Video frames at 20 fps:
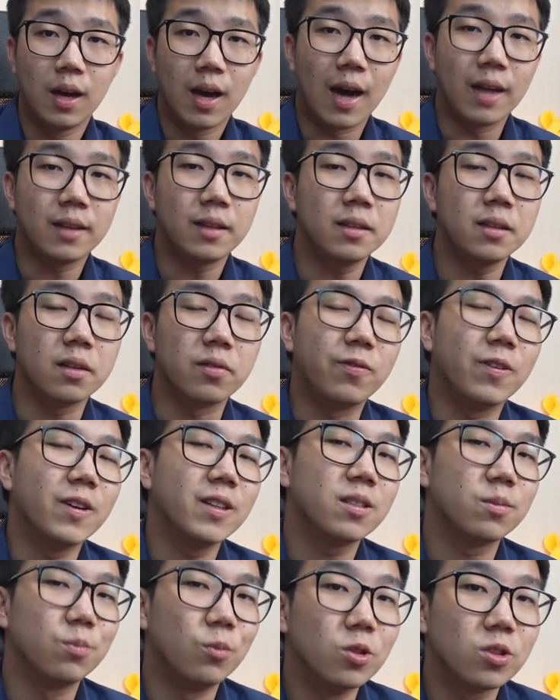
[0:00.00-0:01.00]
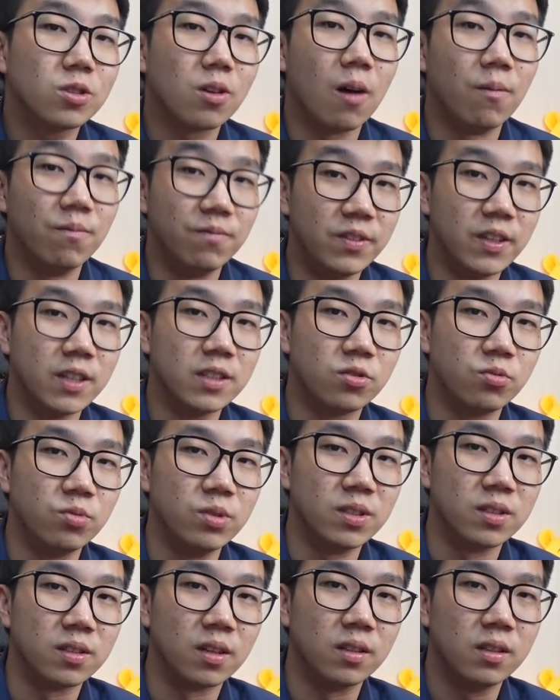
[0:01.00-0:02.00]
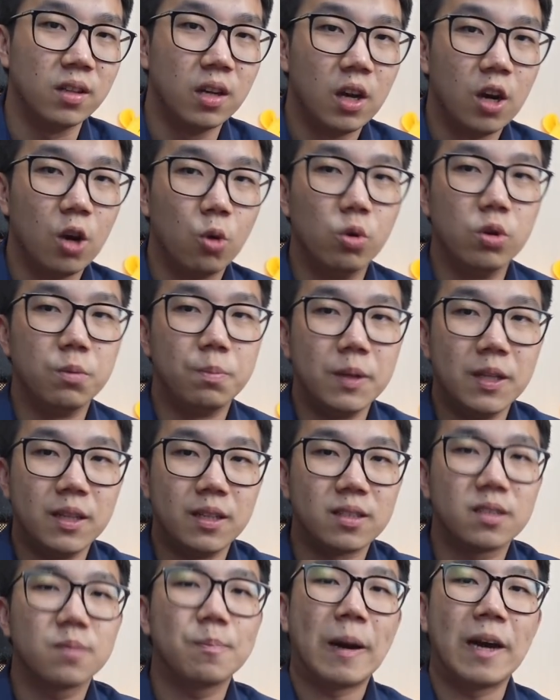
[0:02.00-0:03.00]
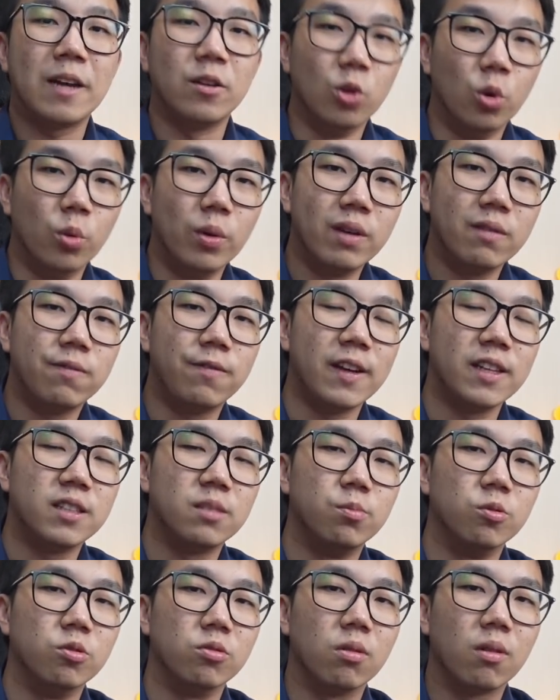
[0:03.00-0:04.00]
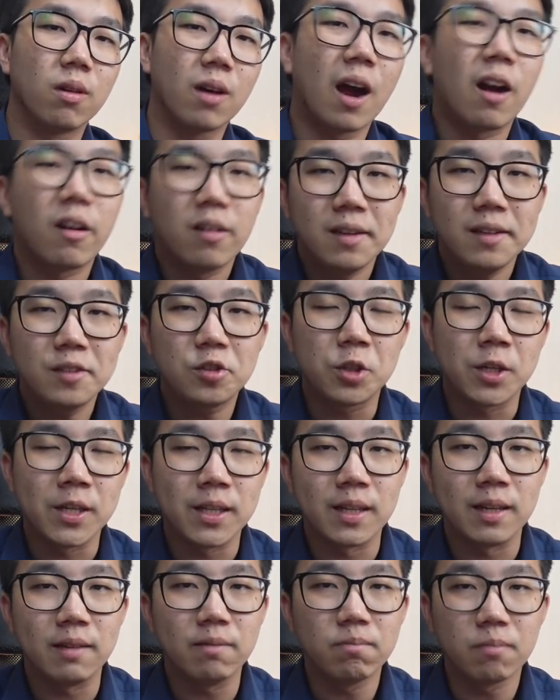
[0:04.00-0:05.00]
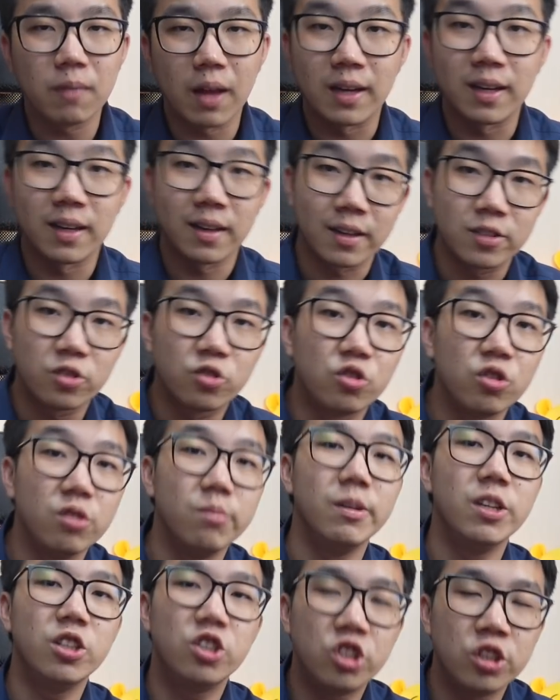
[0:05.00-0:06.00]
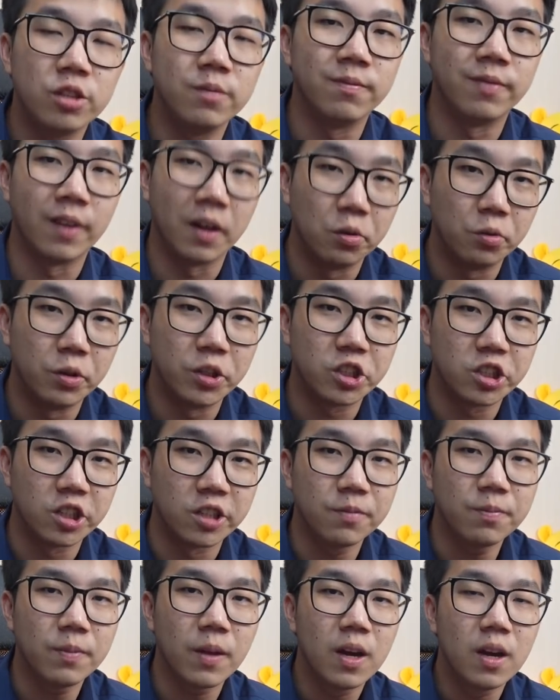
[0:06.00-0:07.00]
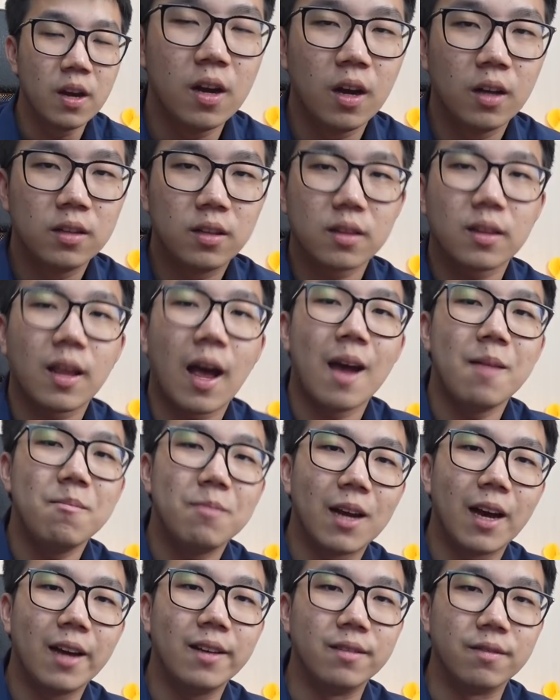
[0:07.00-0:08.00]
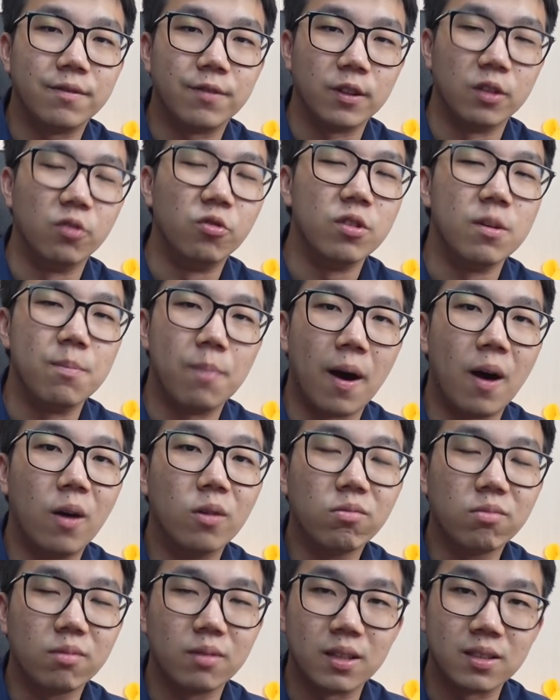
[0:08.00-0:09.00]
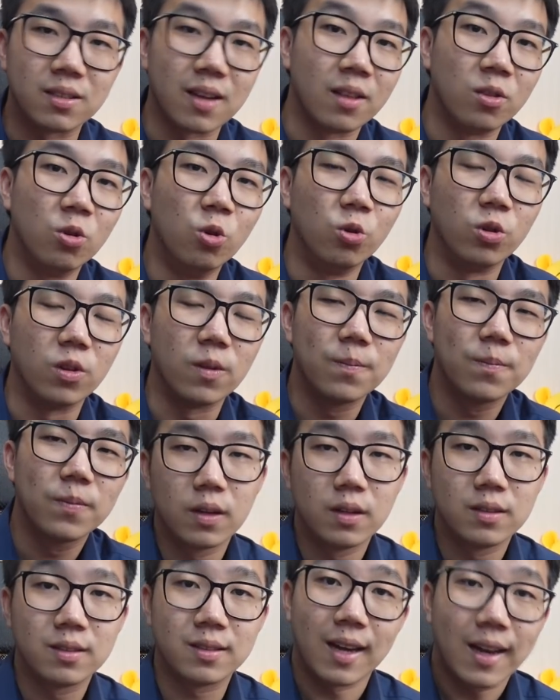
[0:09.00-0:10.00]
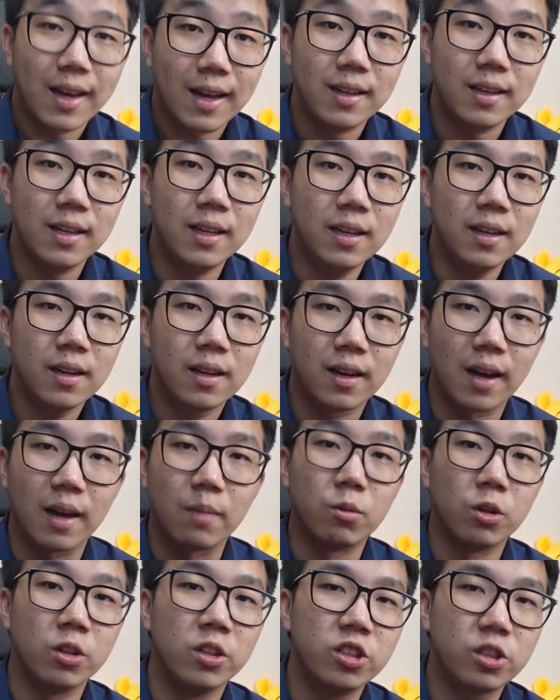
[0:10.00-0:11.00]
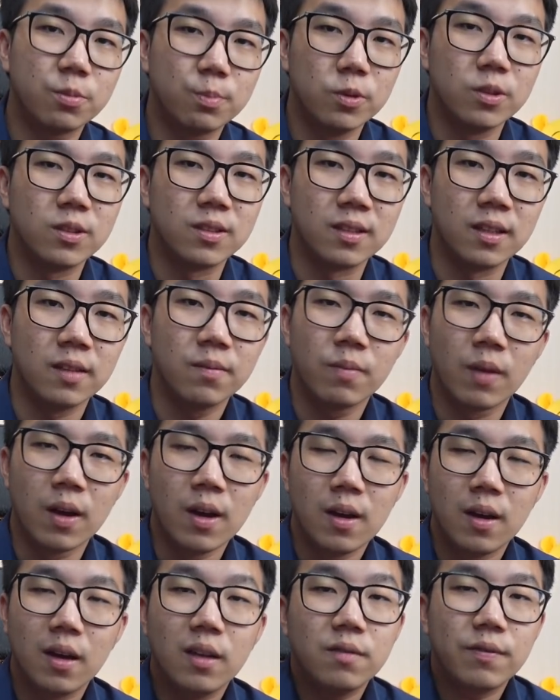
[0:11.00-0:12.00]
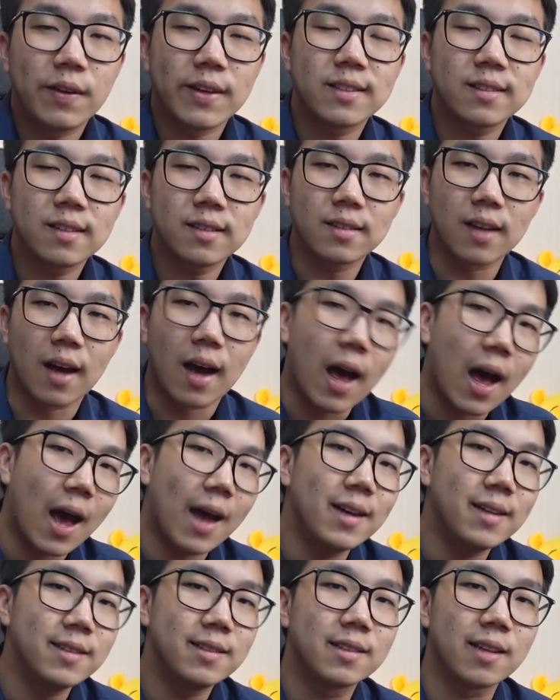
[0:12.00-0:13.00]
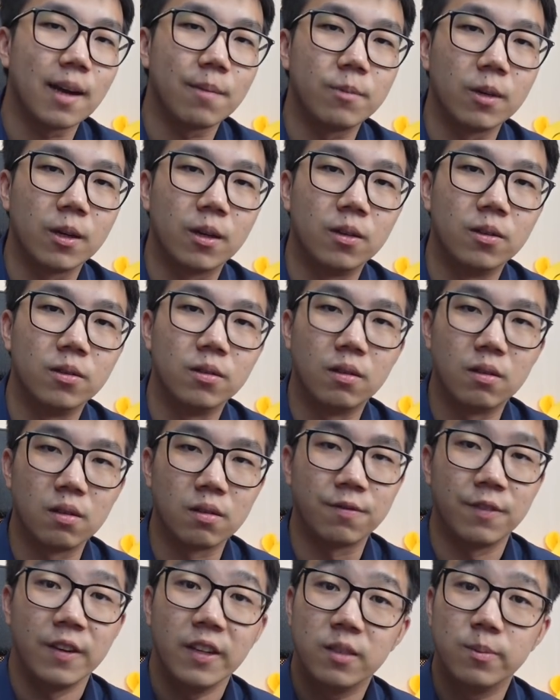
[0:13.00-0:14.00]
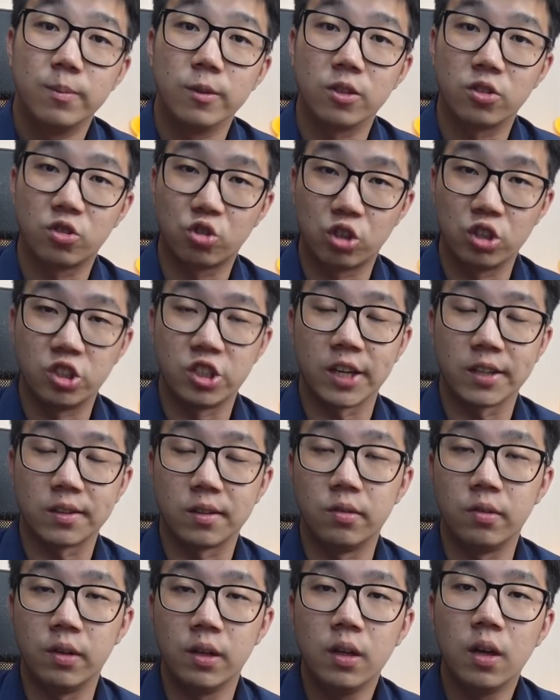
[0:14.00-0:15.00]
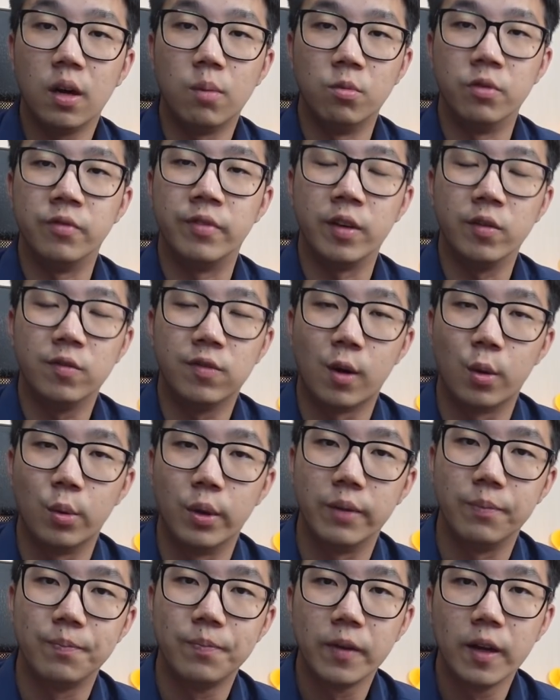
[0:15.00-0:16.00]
I think the first most obvious reason would be despite knowing Facebook currently trading at an extremely cheap valuation, the timeline for the rebound is unknown. Secondly, like Monish puts it, investors are highly skeptical of Facebook's trajectory moving forward.